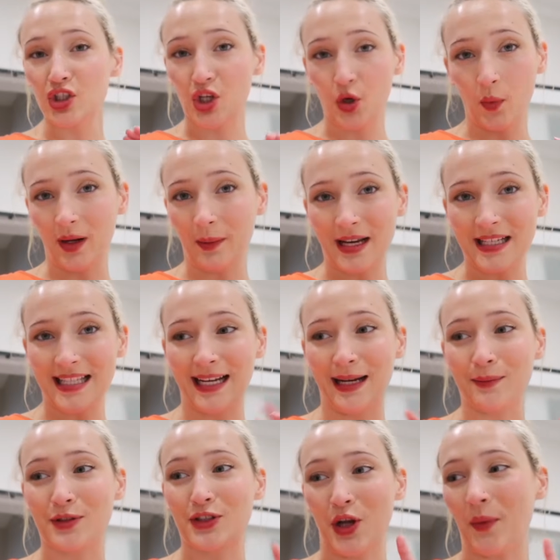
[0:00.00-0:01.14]
shoot went amazing.
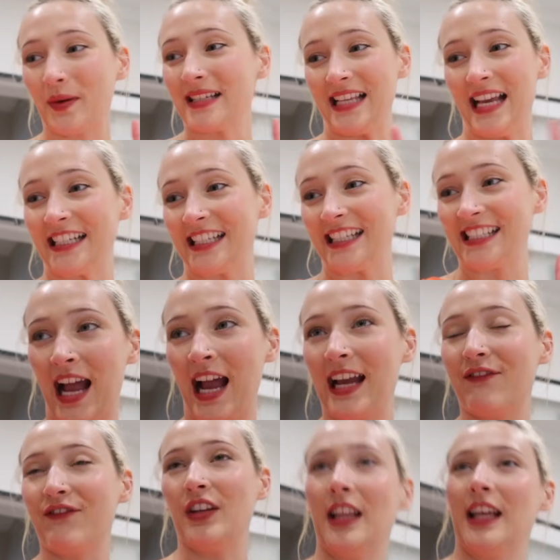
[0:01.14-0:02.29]
I'm so excited. I
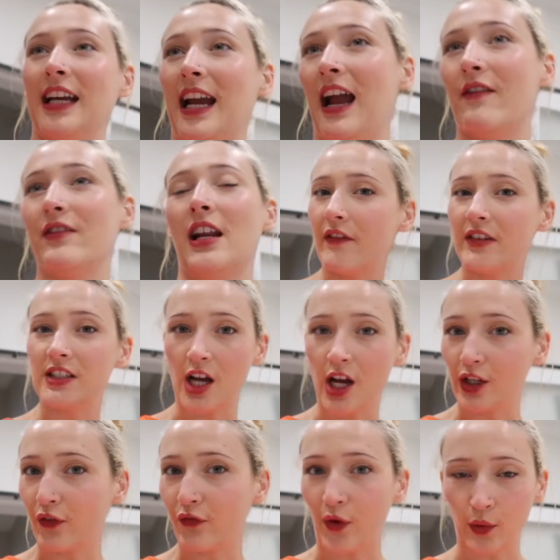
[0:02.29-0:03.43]
feel like I haven't, haven't
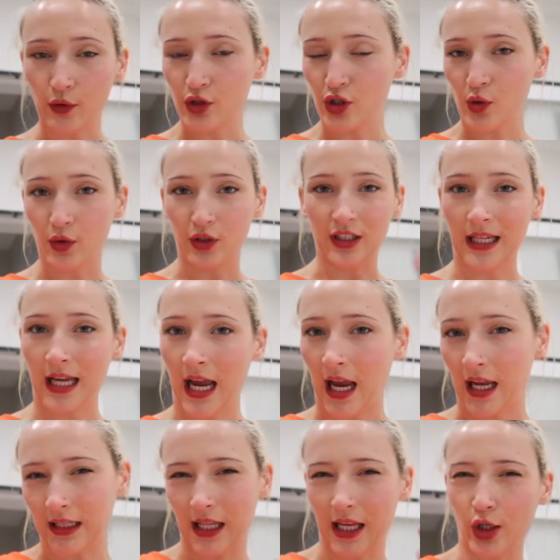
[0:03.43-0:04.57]
done a photo shoot or like
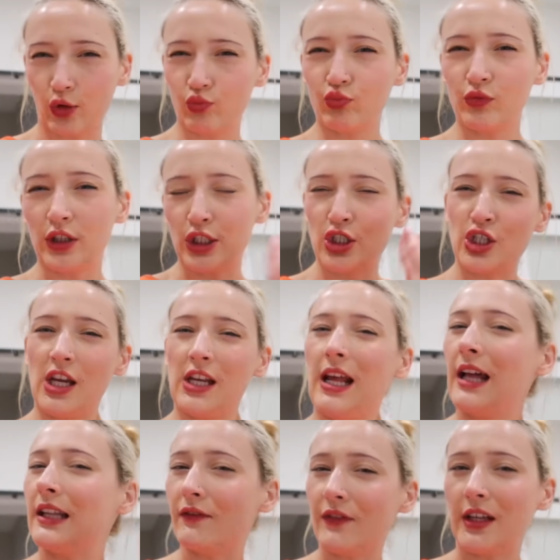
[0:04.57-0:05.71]
had like legit
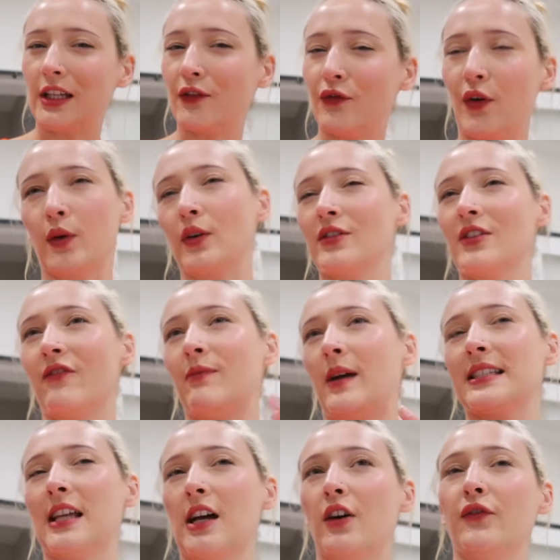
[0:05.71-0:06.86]
elevated photos of
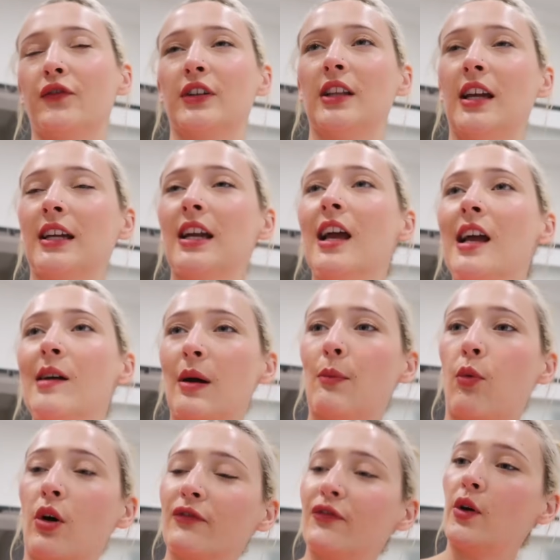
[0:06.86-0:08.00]
myself for like my
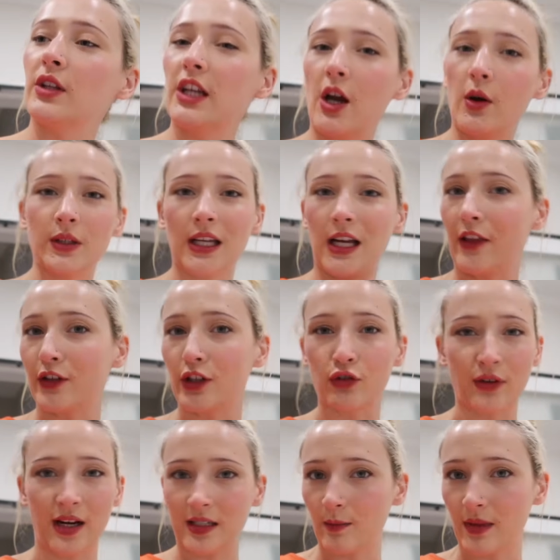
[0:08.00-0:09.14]
portfolio and like other
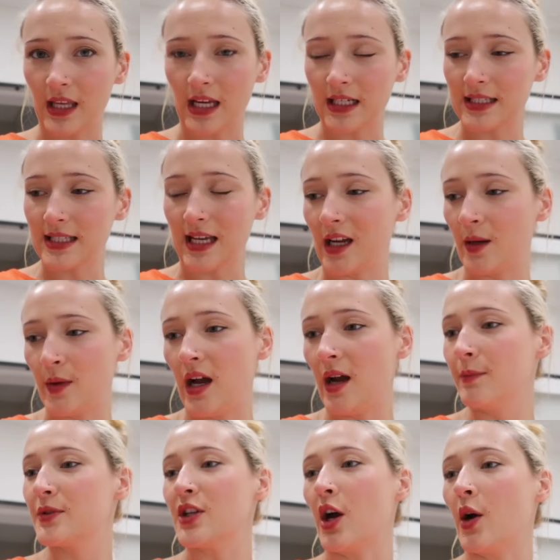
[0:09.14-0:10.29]
random things that come
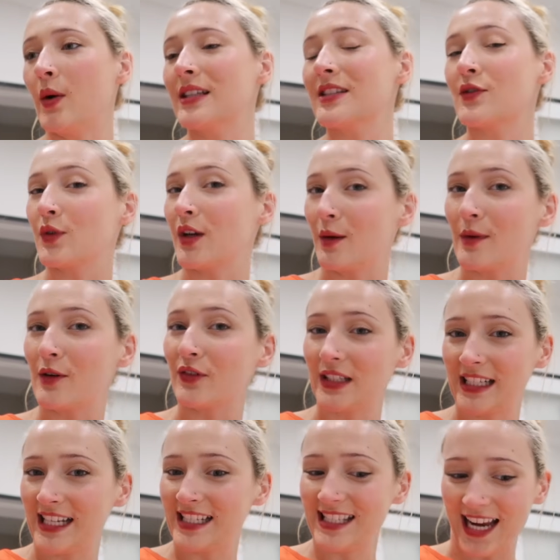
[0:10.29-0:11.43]
up. So it's gonna be really
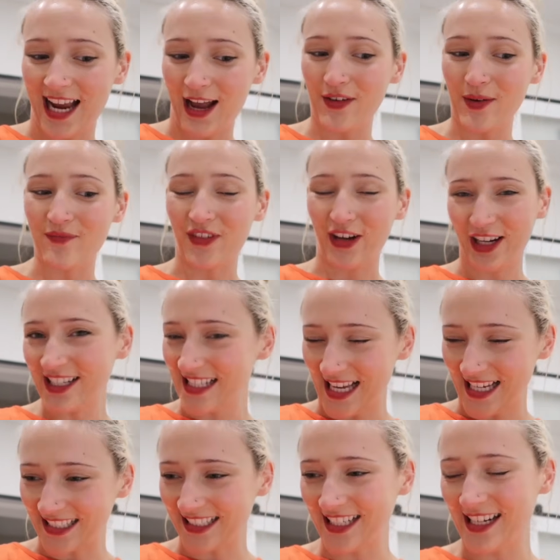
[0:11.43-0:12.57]
nice to have and I'm very
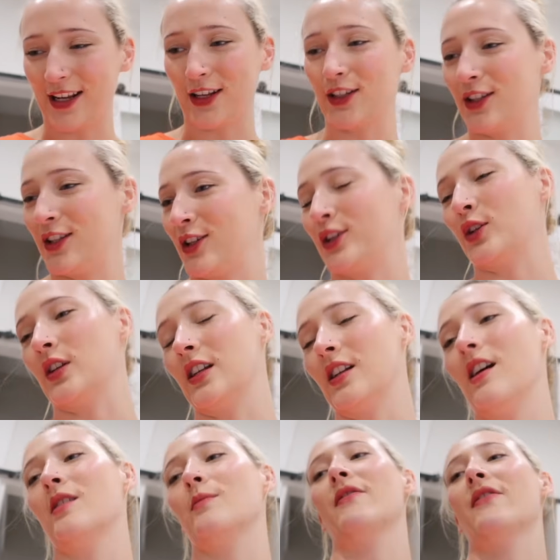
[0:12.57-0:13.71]
excited. And I included a
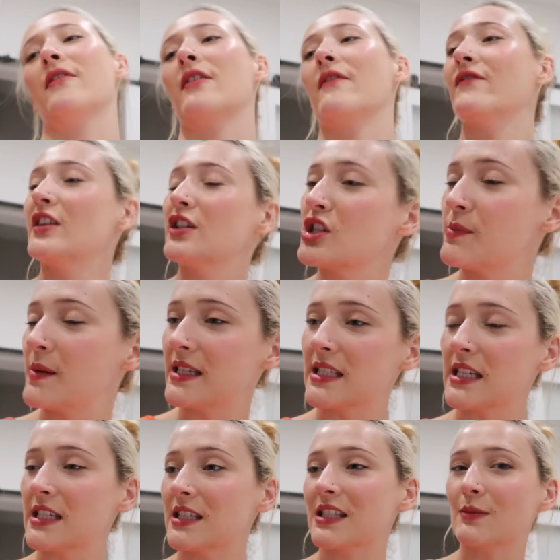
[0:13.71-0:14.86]
lot of my favorite vintage
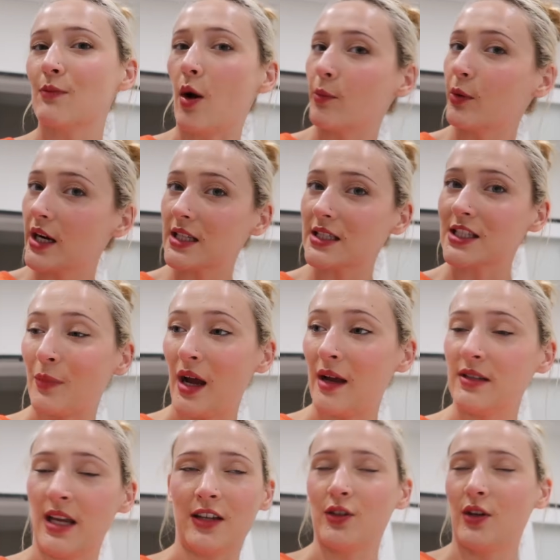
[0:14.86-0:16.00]
pieces and small brands.
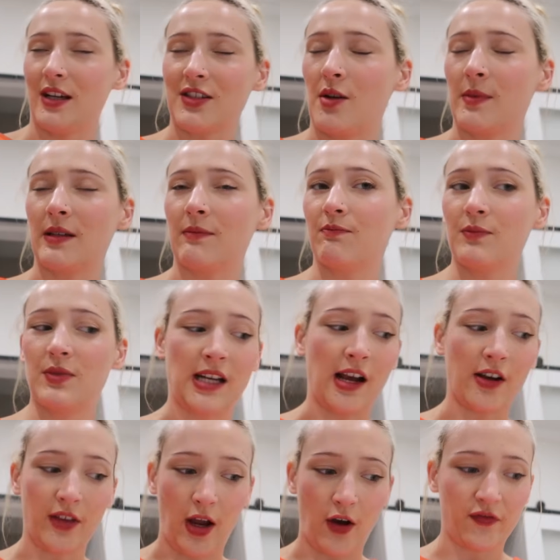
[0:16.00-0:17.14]
But yeah, you guys saw me
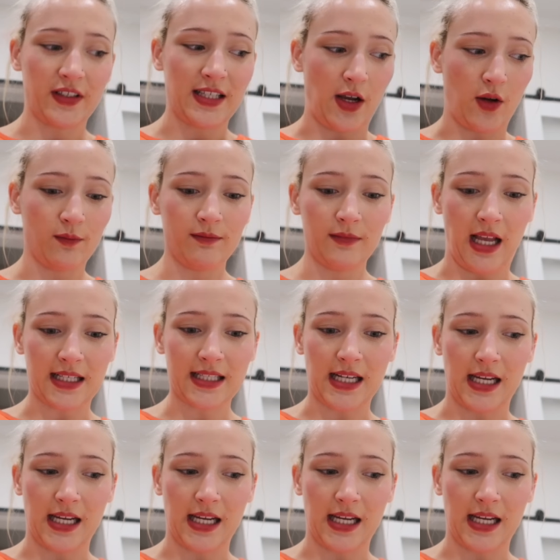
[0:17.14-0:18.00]
style the outfits out last